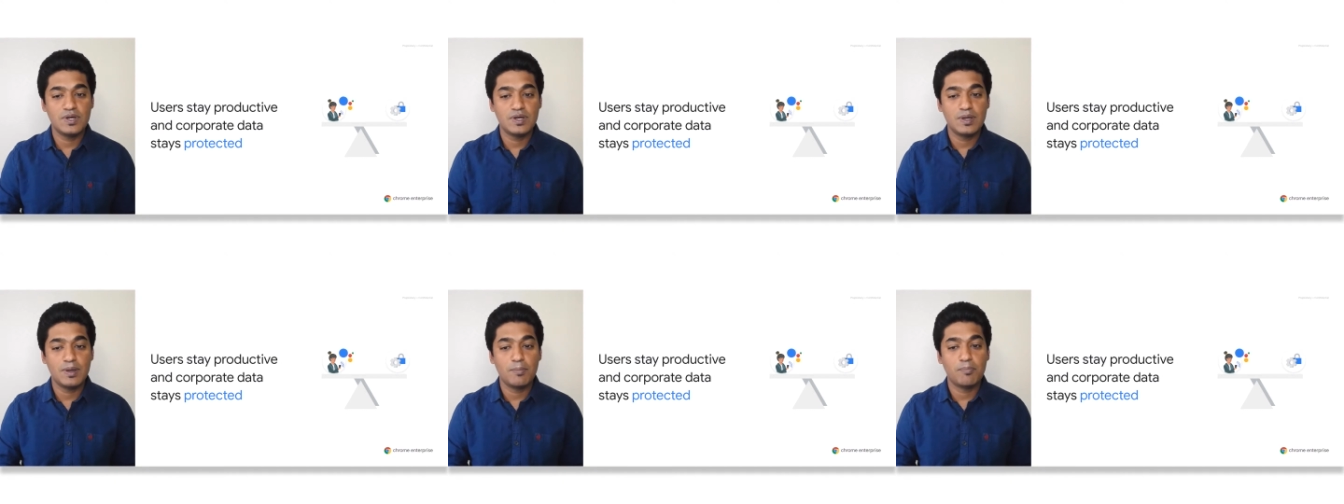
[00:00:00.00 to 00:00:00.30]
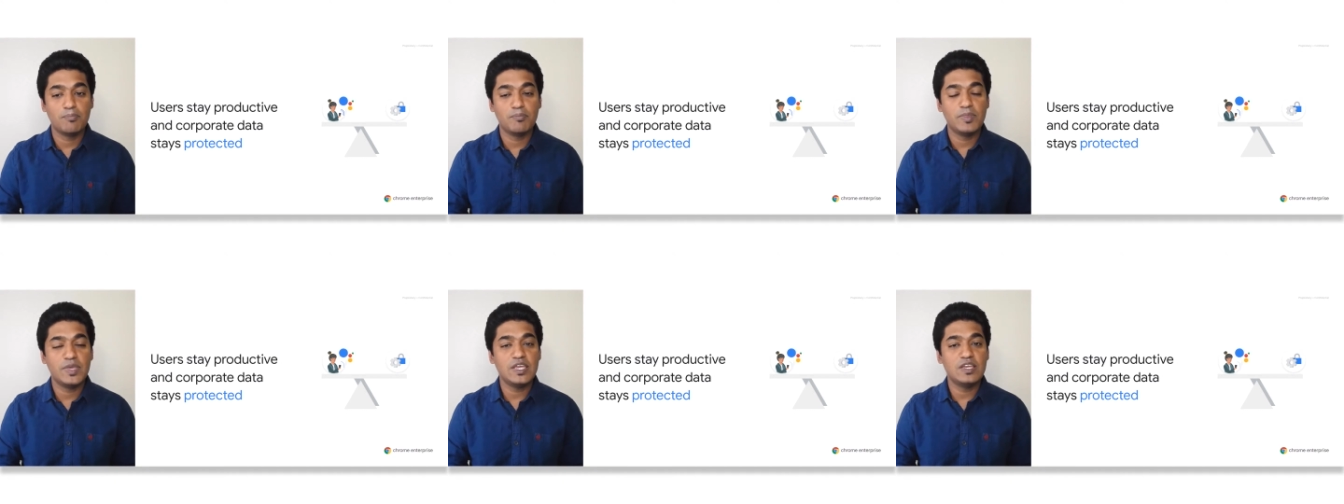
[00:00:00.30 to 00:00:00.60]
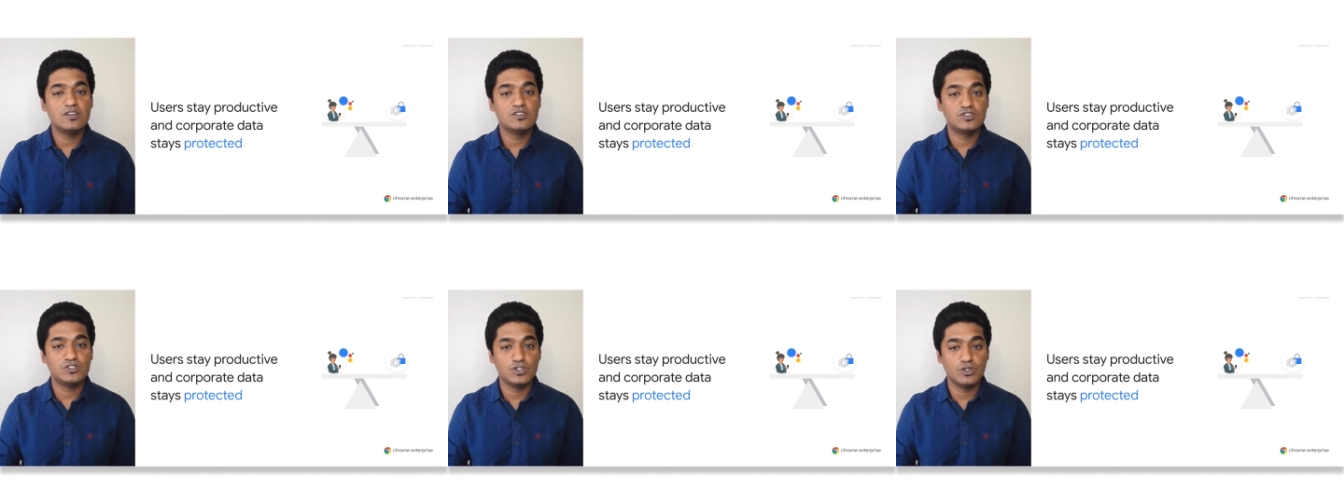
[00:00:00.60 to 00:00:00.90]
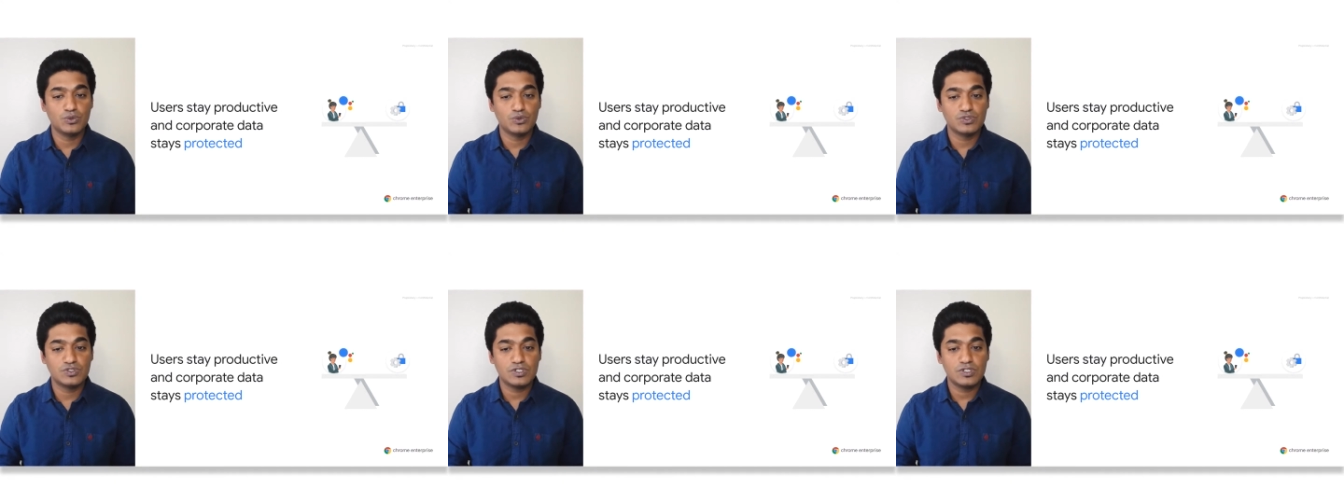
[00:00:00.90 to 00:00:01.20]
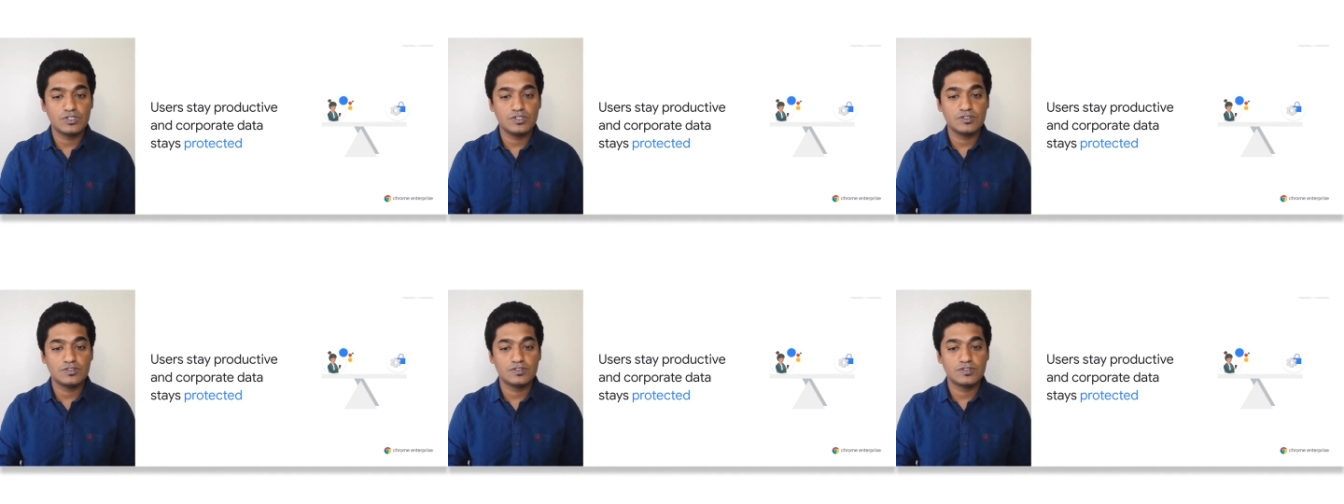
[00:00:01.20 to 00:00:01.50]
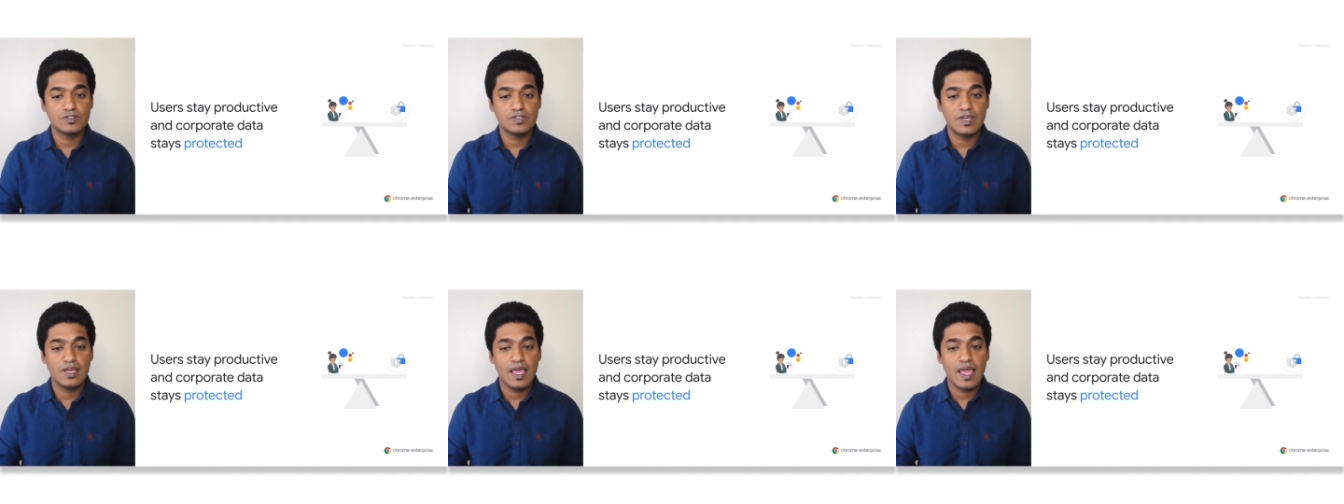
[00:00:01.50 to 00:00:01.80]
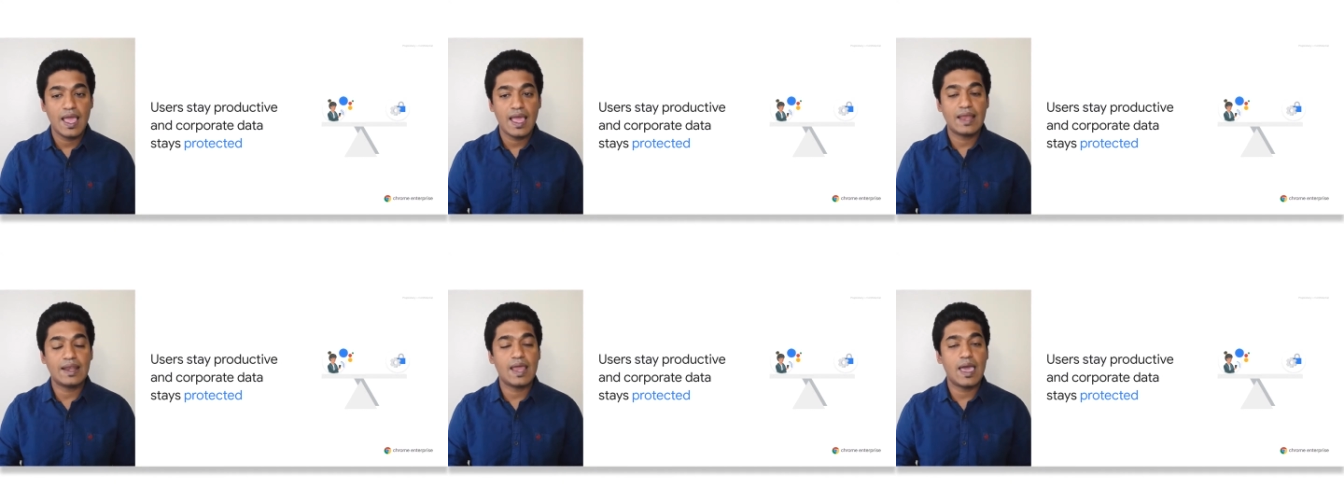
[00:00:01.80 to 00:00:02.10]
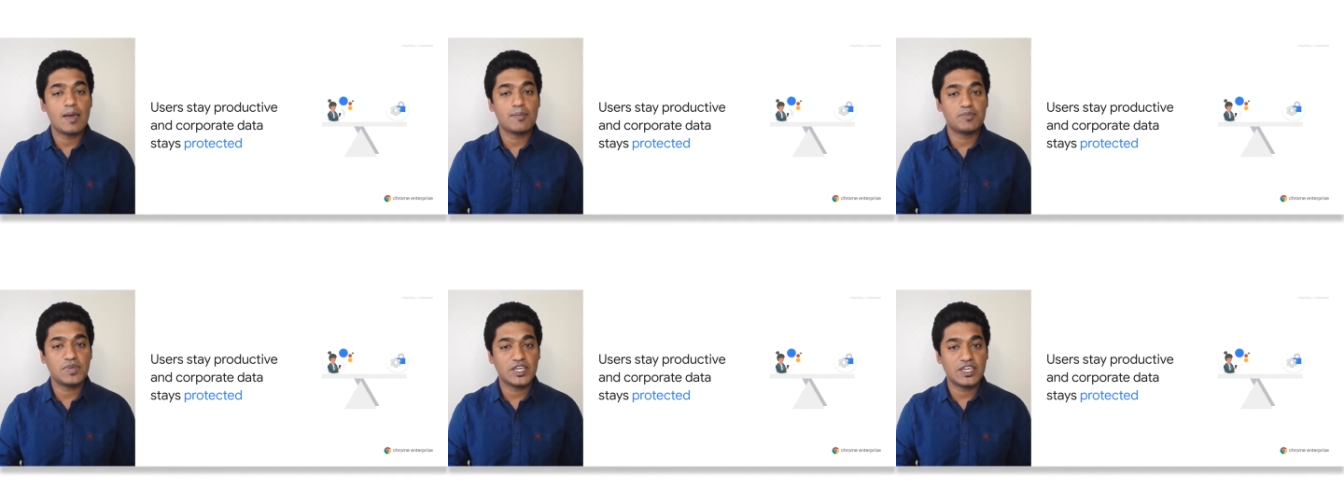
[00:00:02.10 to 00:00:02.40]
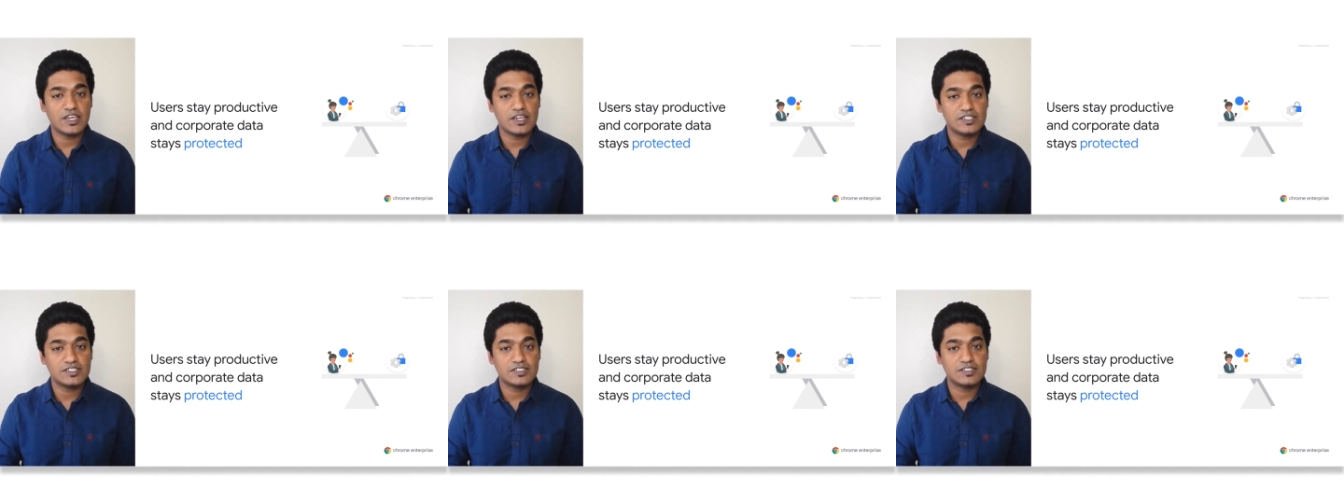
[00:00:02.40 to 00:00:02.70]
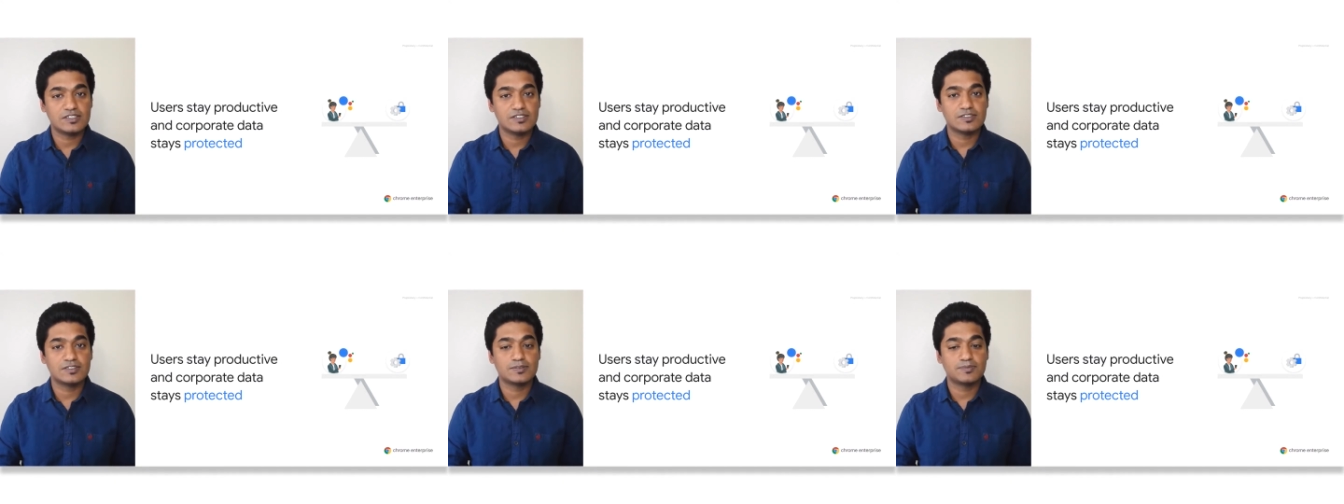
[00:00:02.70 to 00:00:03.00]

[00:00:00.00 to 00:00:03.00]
meets users and applications.